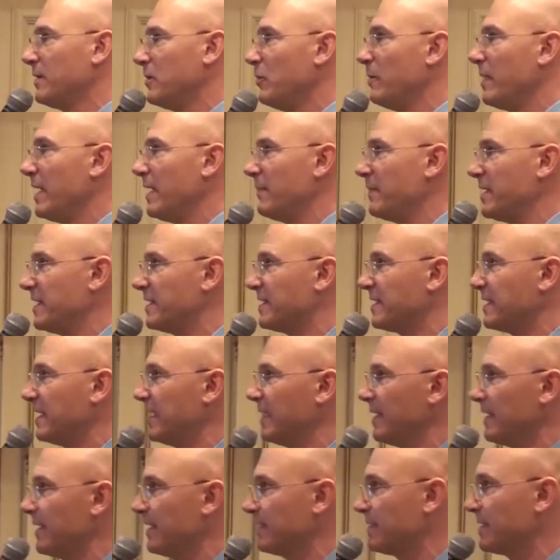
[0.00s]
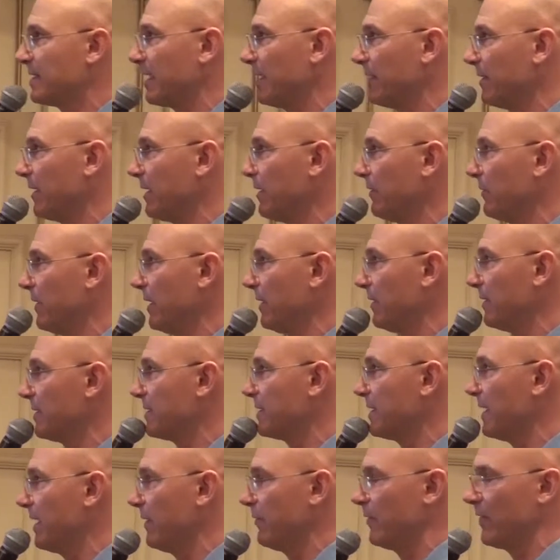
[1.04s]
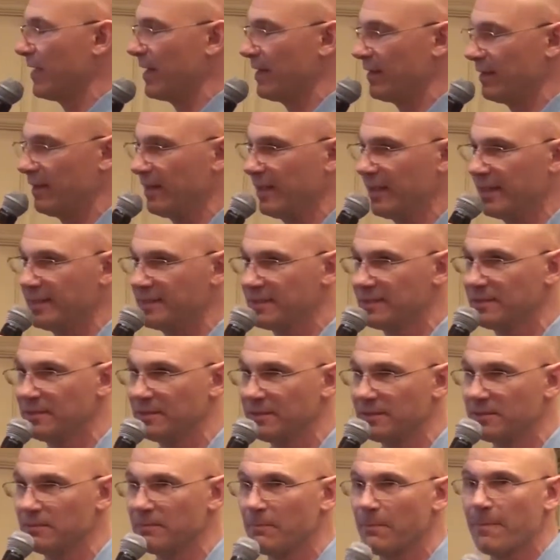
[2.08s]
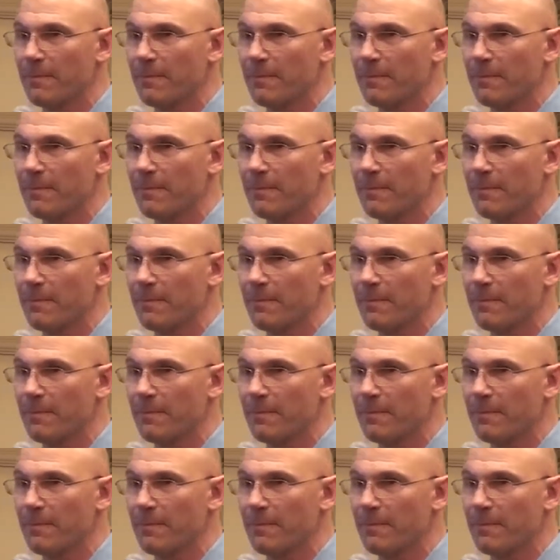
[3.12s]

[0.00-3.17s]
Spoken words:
you may be seen as selling real estate without a license.